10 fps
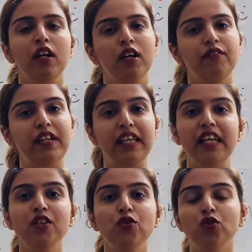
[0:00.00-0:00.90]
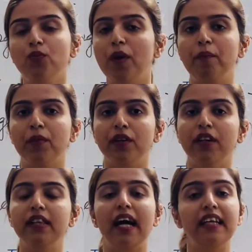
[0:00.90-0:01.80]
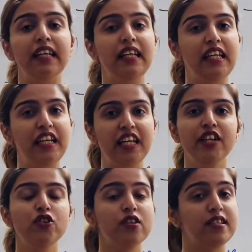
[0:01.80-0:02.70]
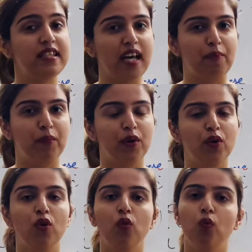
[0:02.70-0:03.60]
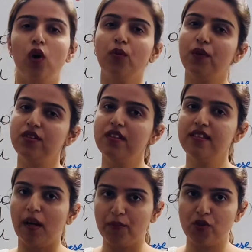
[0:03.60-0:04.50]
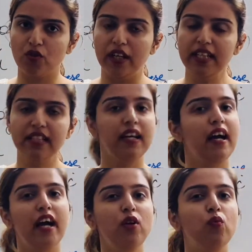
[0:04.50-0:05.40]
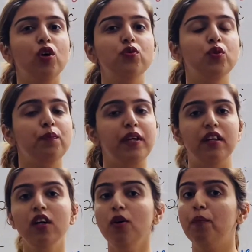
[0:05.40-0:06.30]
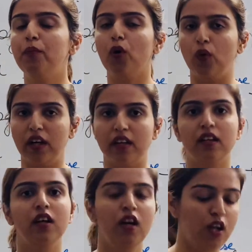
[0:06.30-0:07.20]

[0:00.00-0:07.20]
We need to remember that in each step, what was the substrate and what would be the product.